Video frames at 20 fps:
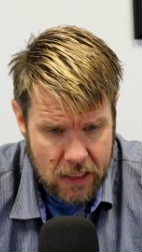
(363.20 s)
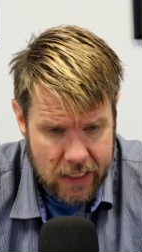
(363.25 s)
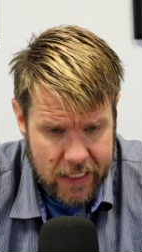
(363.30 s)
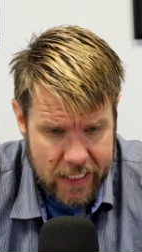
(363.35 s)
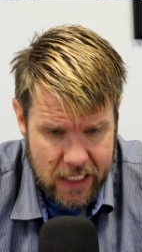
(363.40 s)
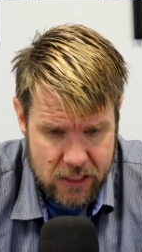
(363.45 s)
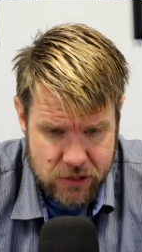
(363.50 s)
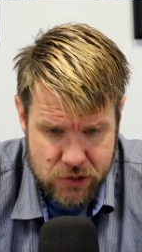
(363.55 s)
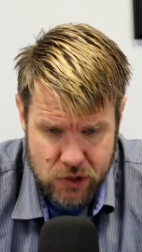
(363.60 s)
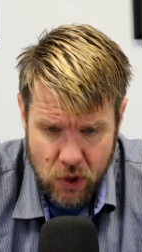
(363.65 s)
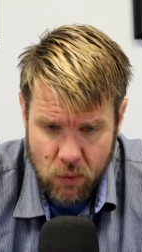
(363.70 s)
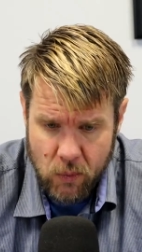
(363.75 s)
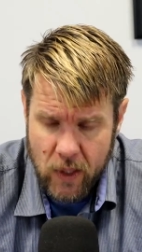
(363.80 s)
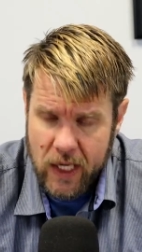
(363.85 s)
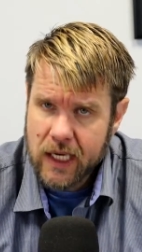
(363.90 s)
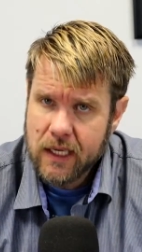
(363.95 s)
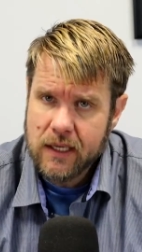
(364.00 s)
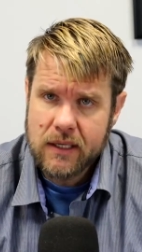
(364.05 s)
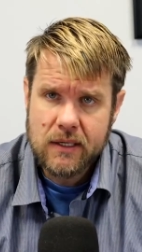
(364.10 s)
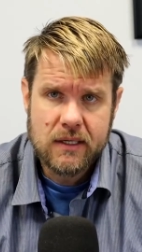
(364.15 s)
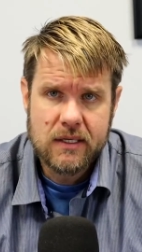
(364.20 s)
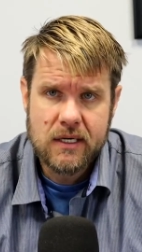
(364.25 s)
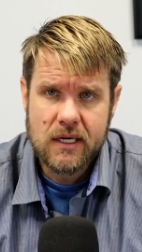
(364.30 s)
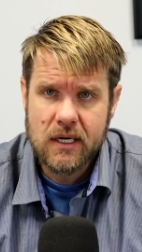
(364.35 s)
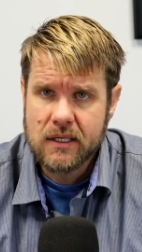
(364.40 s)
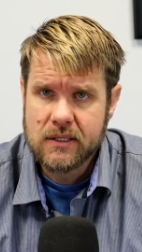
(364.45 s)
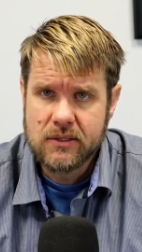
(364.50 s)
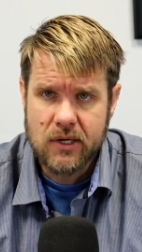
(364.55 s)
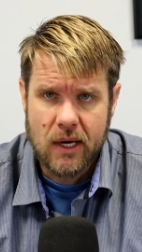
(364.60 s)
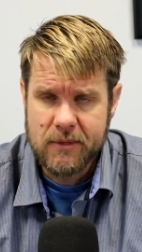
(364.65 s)
And so I'm
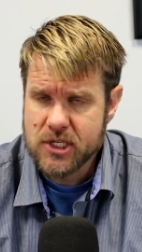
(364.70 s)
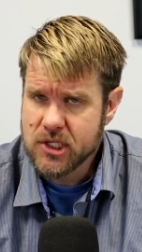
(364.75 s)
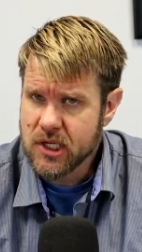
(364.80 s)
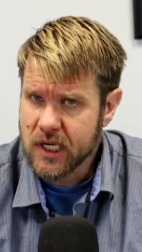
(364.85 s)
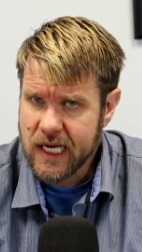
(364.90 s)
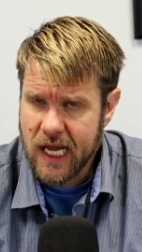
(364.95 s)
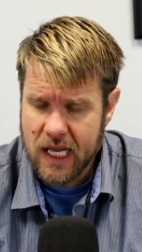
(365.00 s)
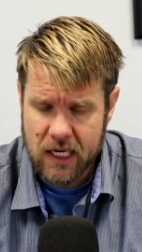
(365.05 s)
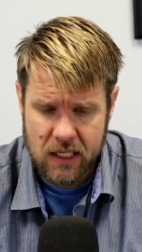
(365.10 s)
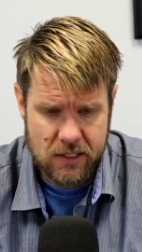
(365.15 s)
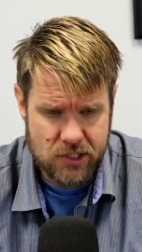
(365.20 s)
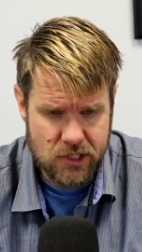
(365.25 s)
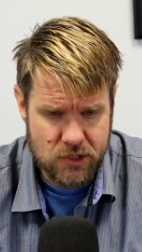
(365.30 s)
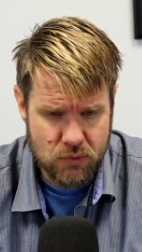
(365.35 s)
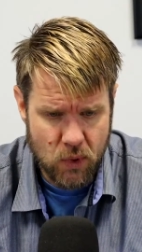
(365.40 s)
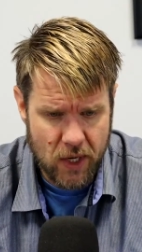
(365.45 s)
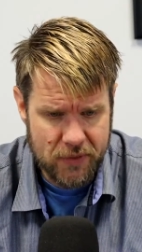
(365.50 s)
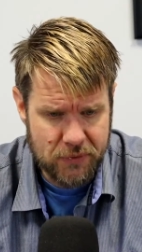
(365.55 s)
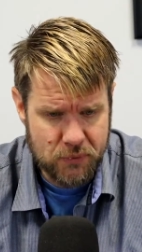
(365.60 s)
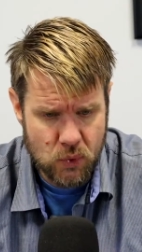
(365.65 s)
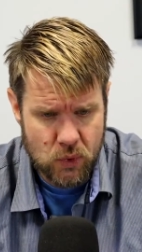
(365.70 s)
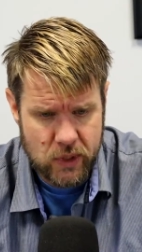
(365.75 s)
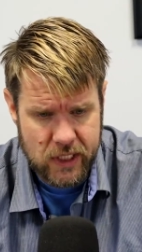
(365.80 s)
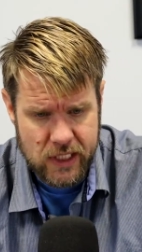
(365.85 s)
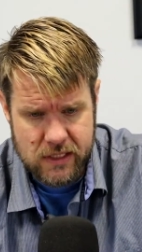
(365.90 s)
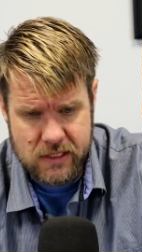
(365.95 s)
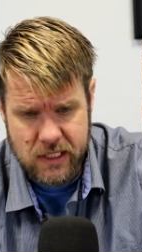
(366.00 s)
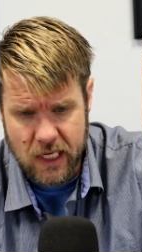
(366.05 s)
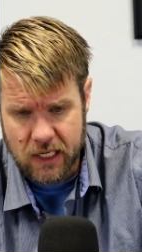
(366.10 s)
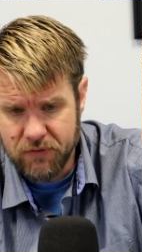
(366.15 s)
just going to kind of just run through
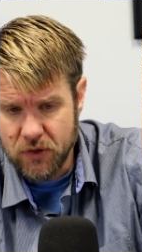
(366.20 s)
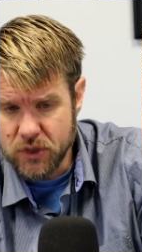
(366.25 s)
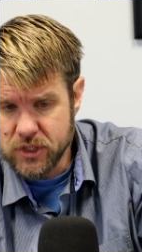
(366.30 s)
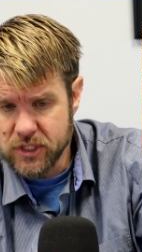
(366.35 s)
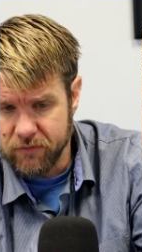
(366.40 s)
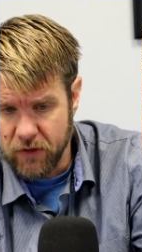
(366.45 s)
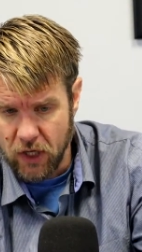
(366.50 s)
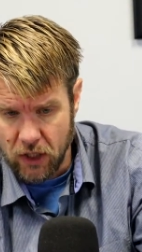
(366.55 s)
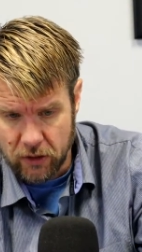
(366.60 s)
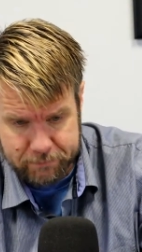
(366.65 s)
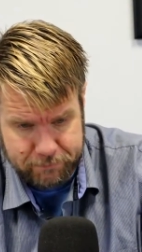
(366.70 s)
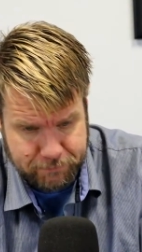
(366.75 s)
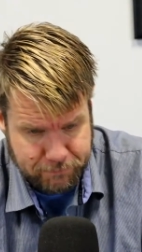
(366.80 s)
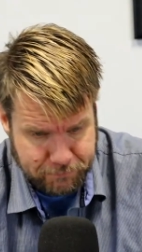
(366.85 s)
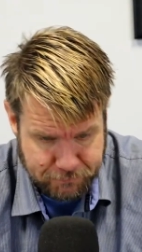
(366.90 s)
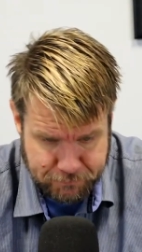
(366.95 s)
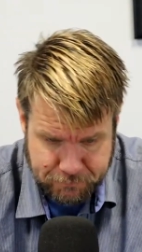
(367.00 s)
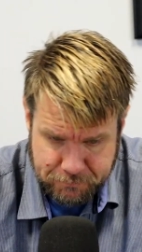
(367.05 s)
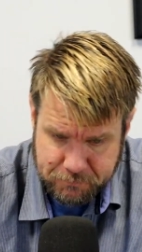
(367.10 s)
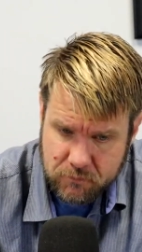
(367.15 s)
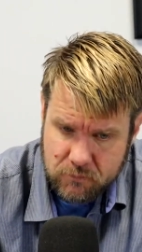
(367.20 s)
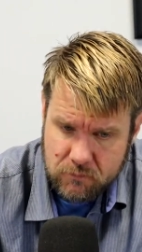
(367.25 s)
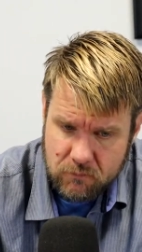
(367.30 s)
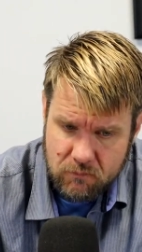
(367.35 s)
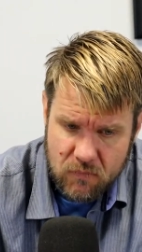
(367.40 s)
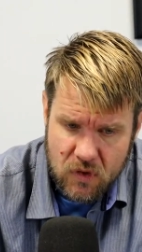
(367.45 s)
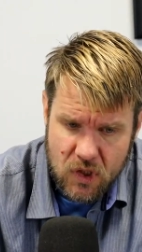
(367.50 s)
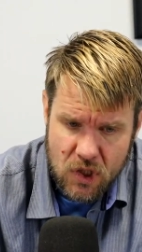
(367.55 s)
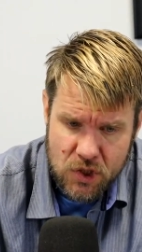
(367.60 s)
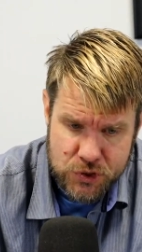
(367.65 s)
these. First of all,
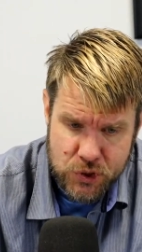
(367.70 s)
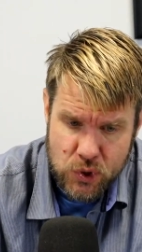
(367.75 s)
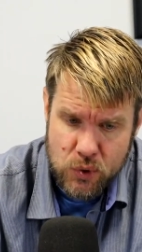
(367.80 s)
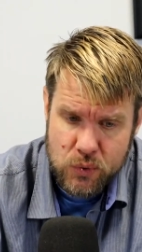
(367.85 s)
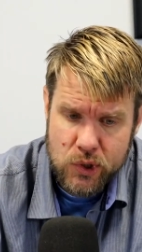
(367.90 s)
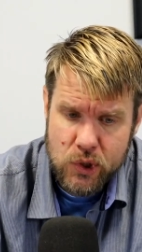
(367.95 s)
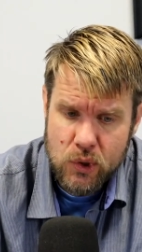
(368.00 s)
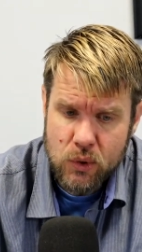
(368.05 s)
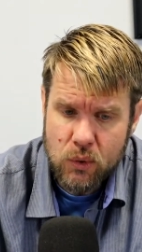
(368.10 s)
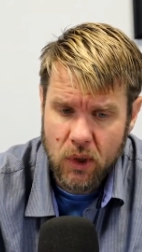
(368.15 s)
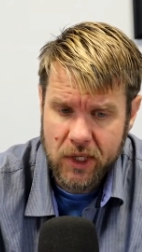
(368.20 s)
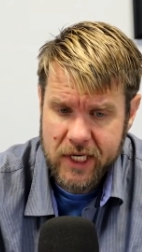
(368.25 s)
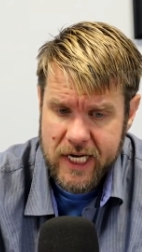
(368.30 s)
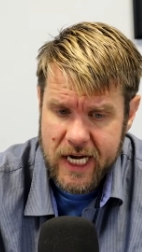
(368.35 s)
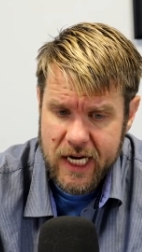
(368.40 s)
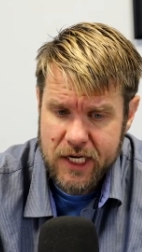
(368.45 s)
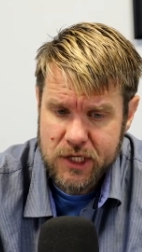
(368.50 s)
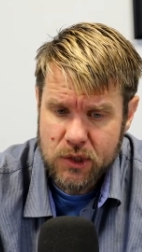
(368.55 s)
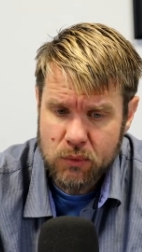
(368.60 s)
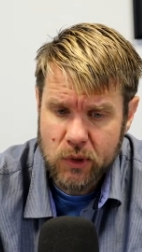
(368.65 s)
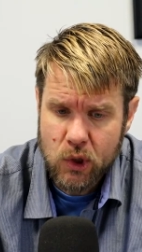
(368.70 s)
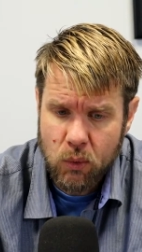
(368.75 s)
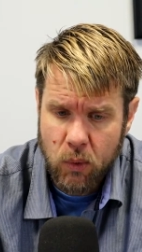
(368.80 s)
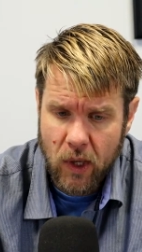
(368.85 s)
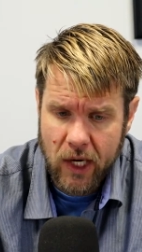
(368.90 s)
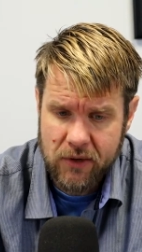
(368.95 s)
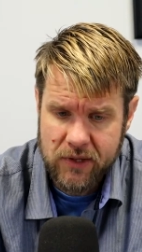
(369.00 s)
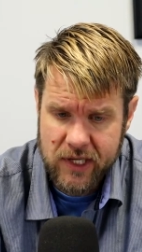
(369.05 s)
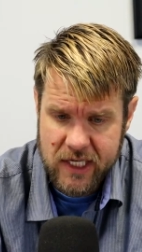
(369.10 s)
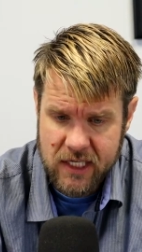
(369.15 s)
do you or can you
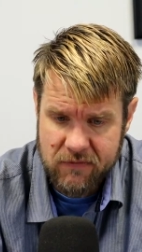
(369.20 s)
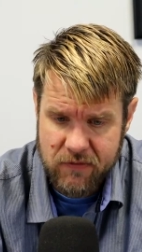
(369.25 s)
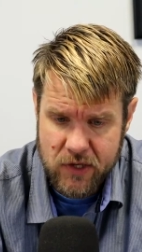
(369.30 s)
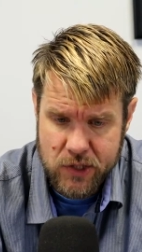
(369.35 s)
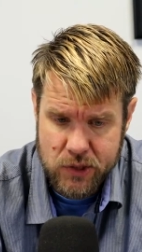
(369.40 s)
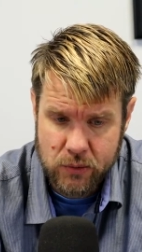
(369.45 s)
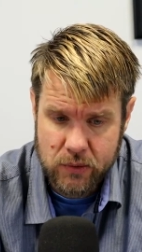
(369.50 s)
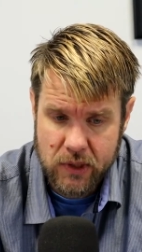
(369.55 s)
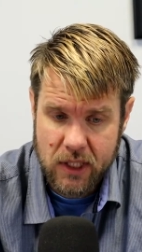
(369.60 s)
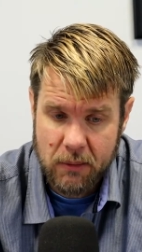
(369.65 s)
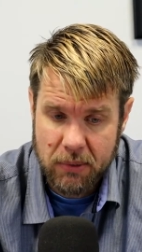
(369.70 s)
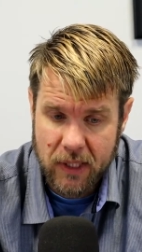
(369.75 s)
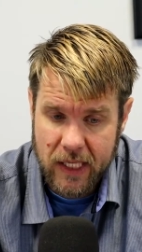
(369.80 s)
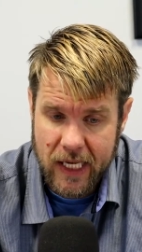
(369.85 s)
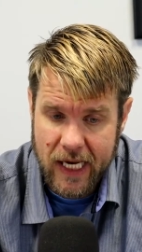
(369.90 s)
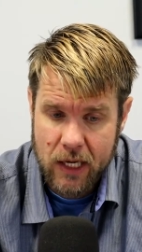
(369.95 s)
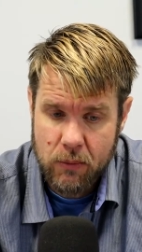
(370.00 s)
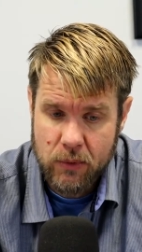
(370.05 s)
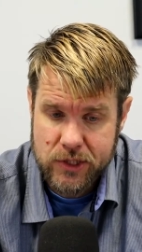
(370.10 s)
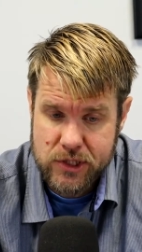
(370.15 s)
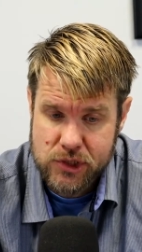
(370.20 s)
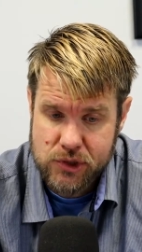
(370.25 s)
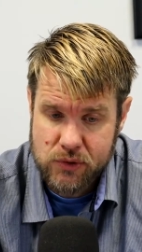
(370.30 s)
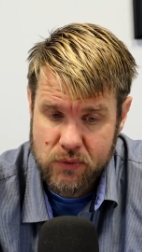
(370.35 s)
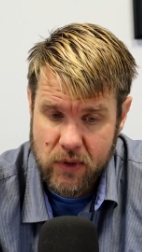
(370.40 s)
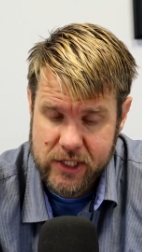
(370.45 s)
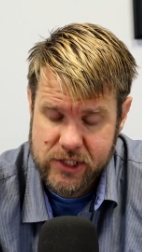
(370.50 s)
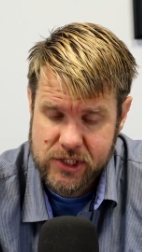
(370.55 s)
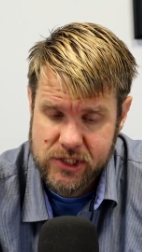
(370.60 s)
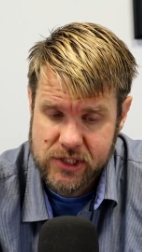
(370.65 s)
require the individual to comply with
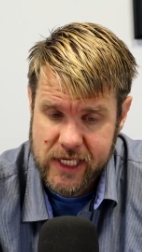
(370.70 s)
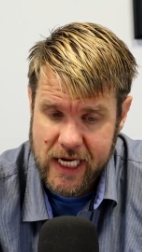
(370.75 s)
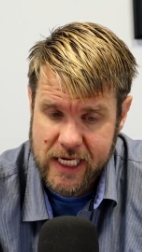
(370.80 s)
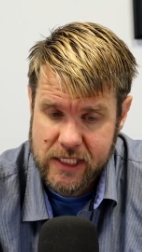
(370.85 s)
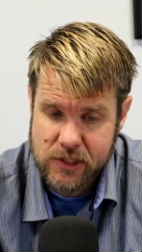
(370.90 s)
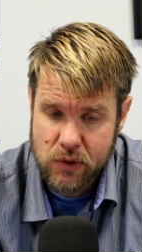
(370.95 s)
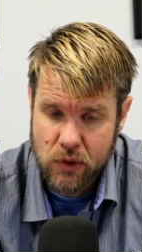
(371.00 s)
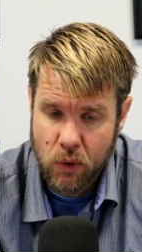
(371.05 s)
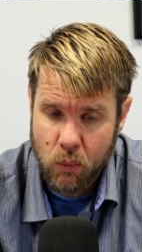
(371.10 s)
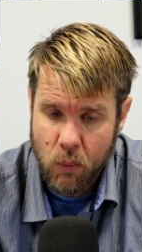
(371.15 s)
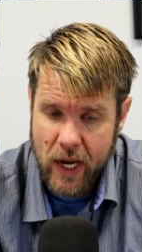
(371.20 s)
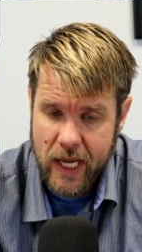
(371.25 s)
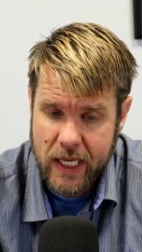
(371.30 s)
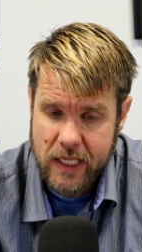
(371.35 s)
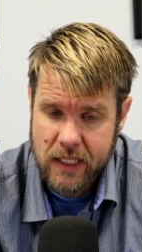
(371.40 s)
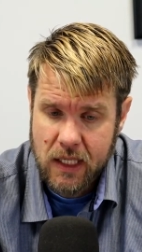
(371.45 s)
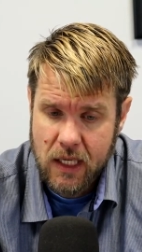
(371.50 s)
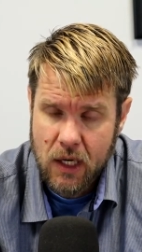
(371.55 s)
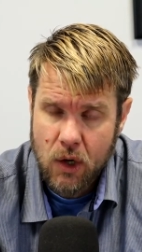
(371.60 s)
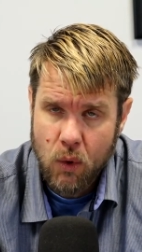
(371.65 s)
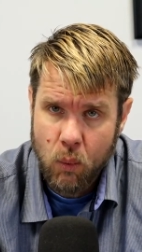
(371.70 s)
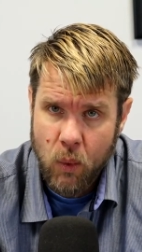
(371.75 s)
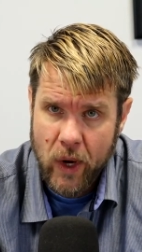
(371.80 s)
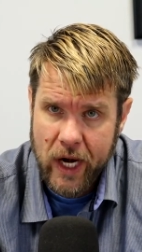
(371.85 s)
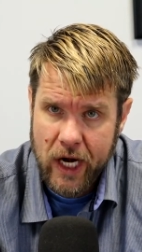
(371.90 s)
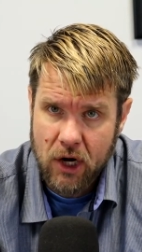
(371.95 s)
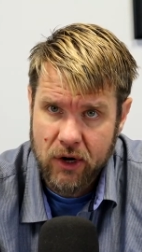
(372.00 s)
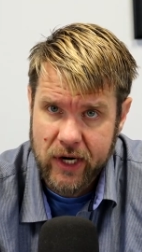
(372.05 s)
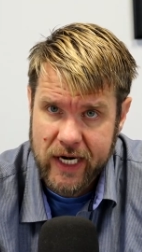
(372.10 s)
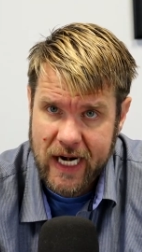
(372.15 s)
instructions as to the when,
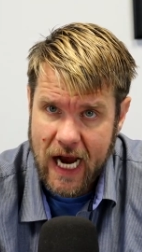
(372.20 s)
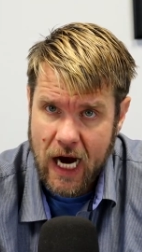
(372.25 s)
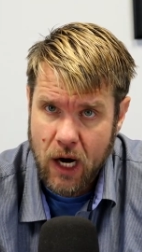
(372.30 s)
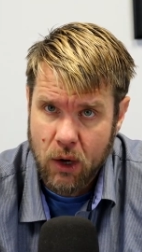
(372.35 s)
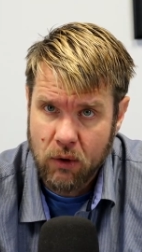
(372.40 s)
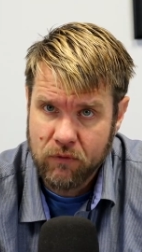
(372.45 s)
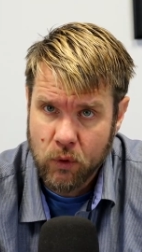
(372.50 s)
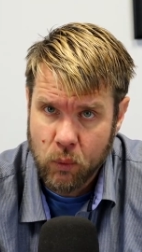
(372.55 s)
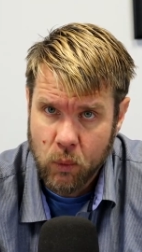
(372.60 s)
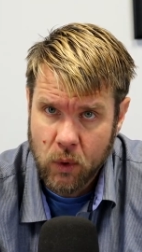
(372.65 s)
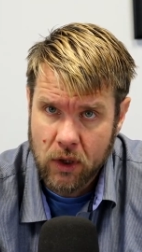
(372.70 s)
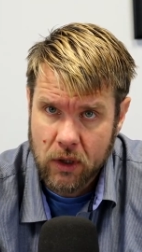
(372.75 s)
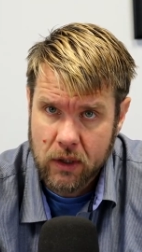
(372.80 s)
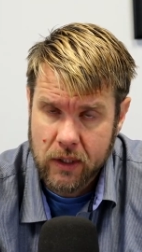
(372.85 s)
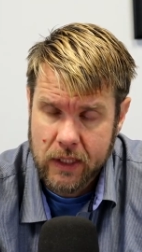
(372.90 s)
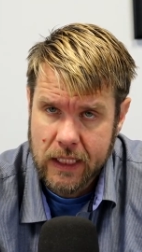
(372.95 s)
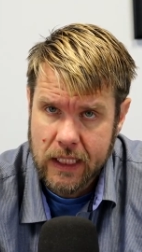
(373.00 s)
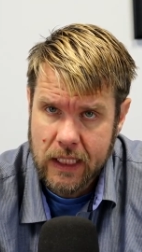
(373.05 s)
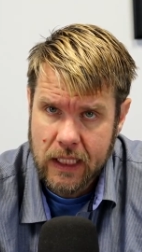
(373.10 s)
where, and how of the work?